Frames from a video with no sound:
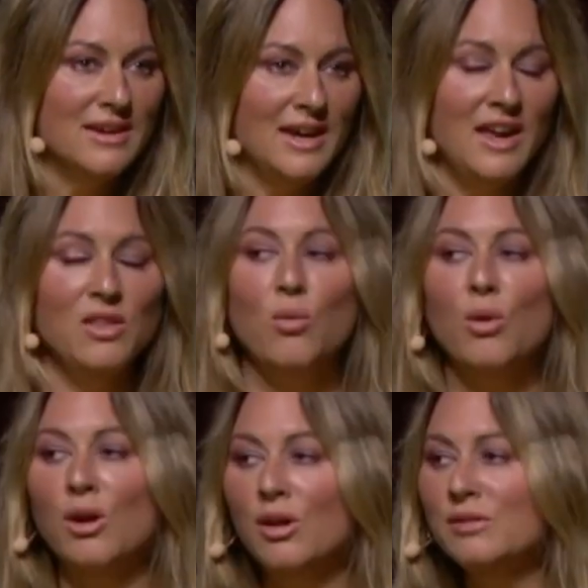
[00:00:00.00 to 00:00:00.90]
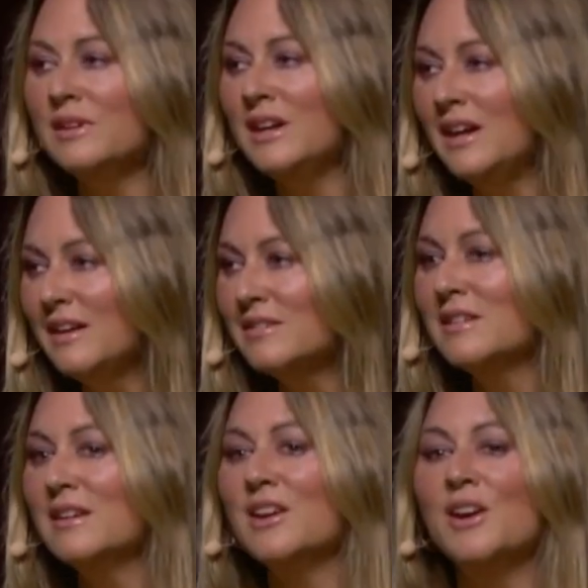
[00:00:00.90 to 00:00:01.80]
And the world needs
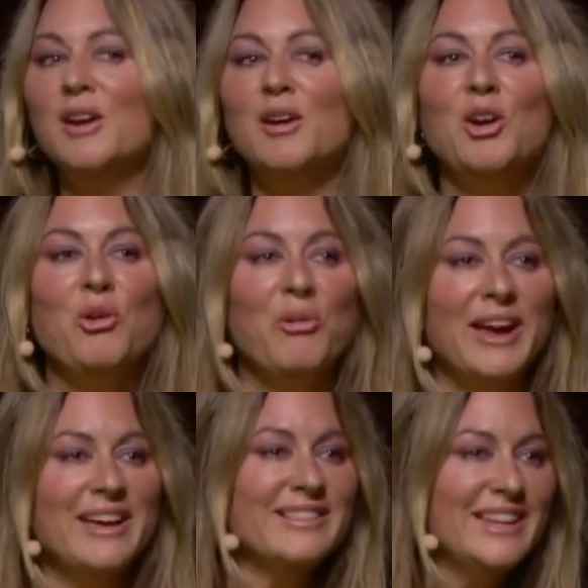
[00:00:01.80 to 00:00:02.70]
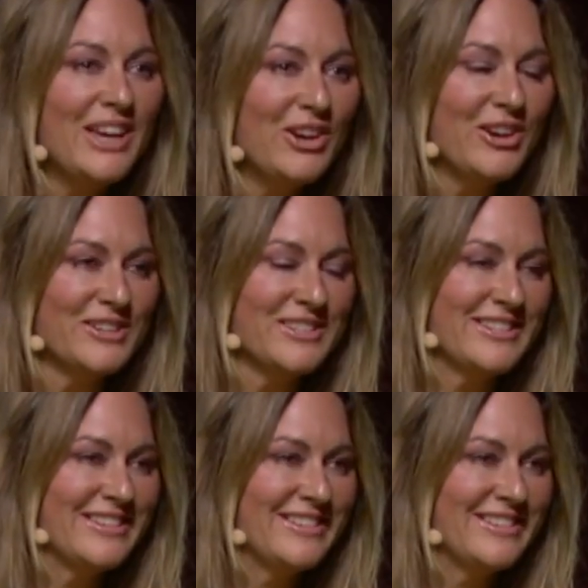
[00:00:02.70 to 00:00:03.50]
Great leaders.